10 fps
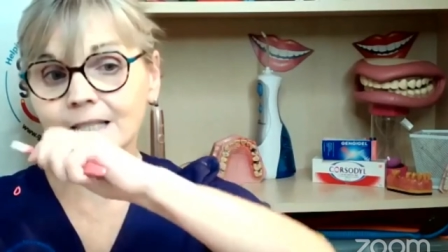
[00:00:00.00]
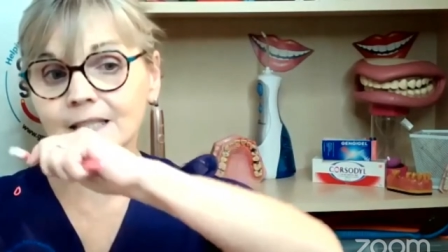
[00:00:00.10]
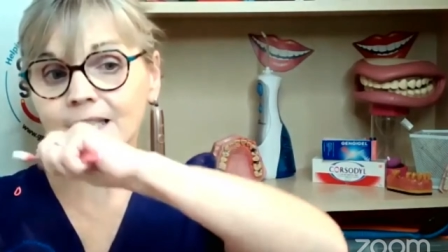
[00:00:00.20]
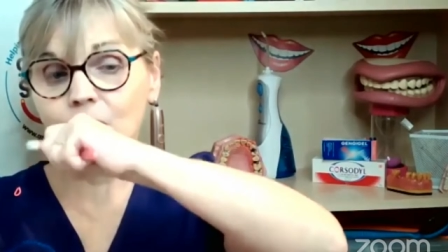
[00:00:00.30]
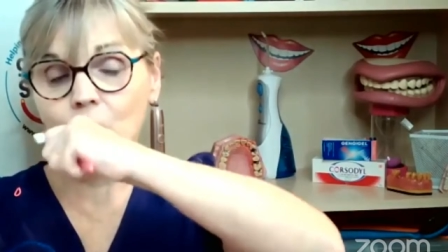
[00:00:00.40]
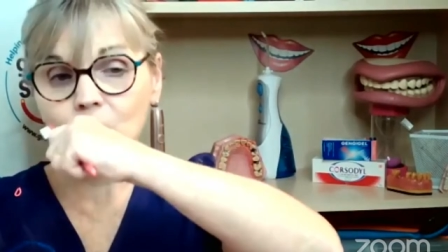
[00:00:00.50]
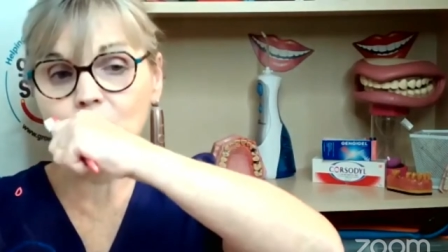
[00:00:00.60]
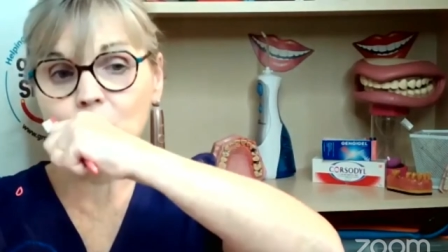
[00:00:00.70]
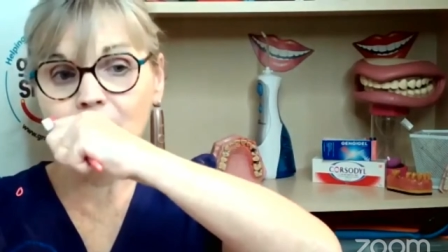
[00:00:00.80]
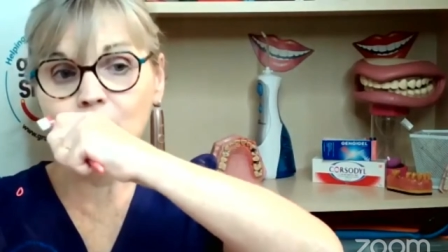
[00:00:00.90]
actually
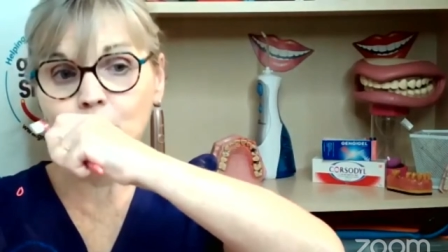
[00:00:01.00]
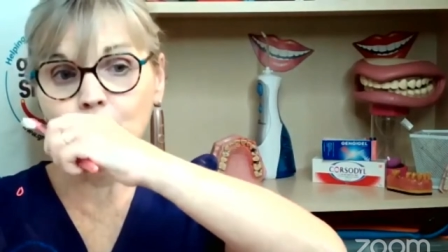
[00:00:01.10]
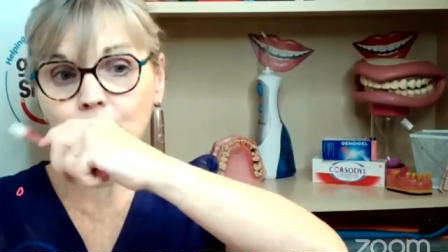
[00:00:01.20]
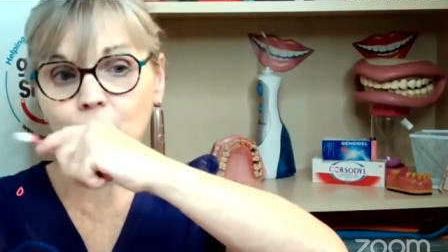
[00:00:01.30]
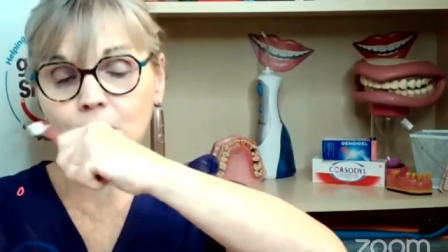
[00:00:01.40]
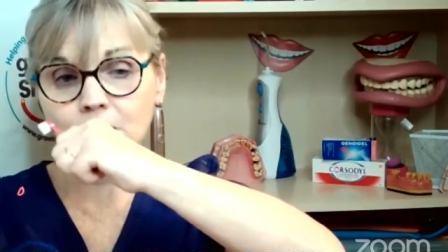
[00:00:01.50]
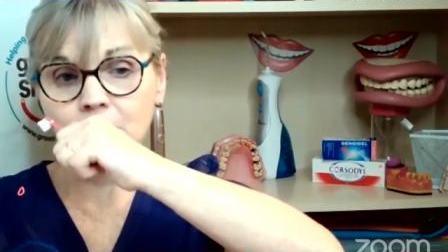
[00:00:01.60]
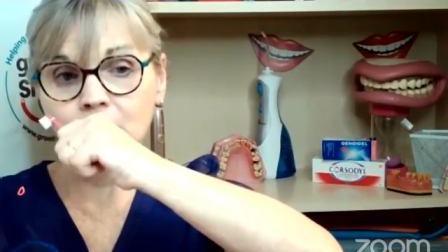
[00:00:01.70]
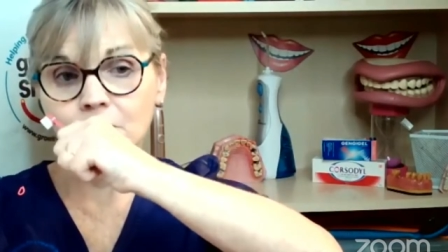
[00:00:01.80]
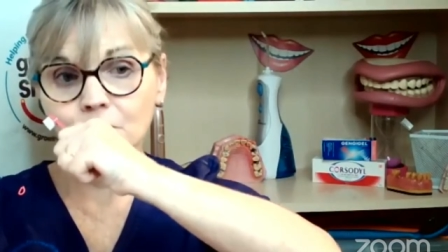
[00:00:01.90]
also help you focus
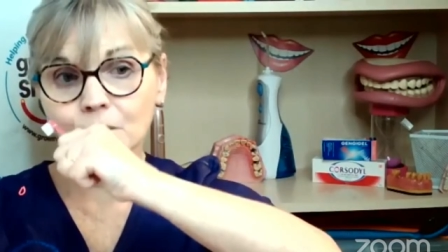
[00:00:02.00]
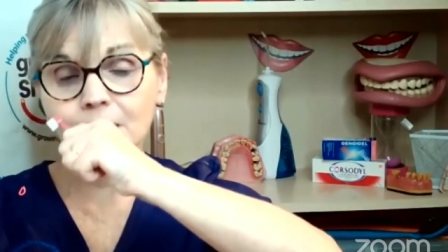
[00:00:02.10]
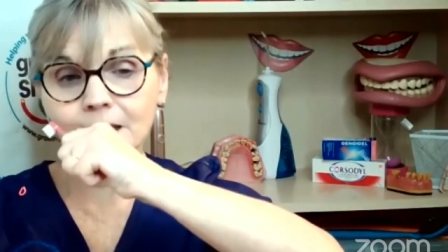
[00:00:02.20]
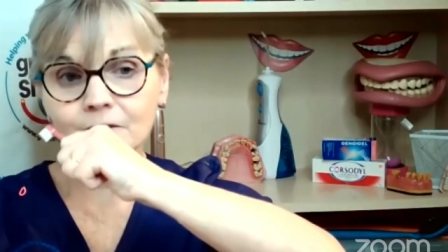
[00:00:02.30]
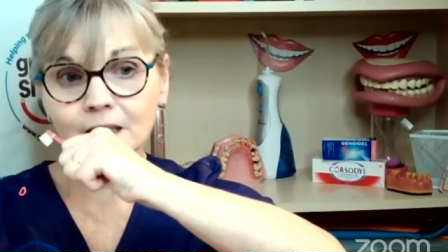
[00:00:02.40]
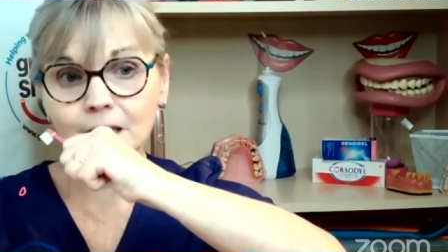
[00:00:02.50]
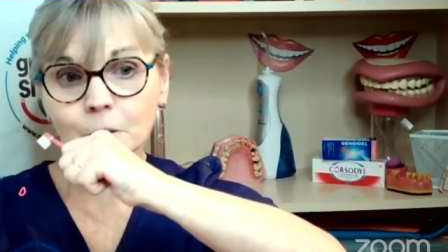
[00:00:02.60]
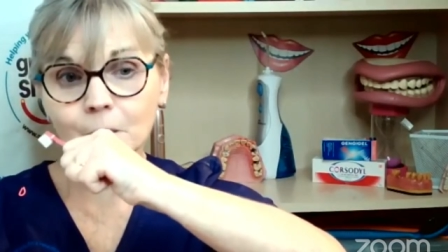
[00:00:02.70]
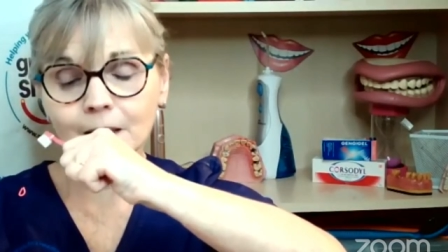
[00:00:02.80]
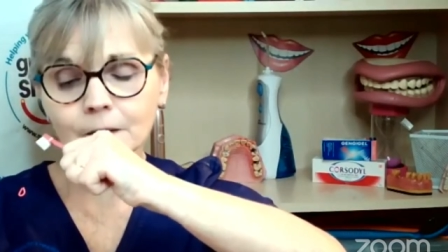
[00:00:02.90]
really, really
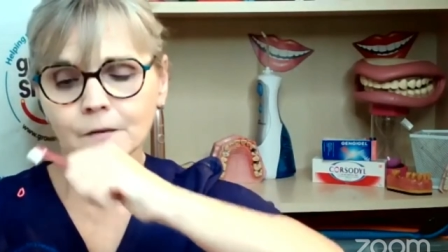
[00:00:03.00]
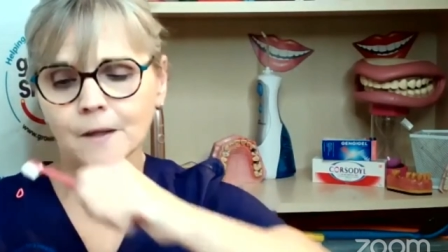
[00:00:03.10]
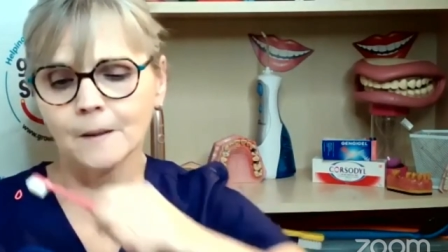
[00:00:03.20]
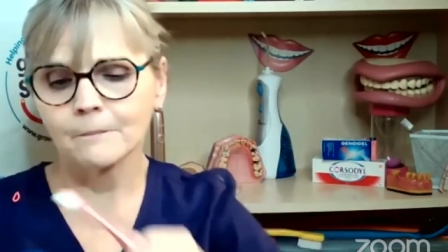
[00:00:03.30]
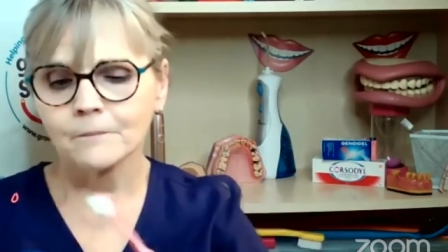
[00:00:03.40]
well on that.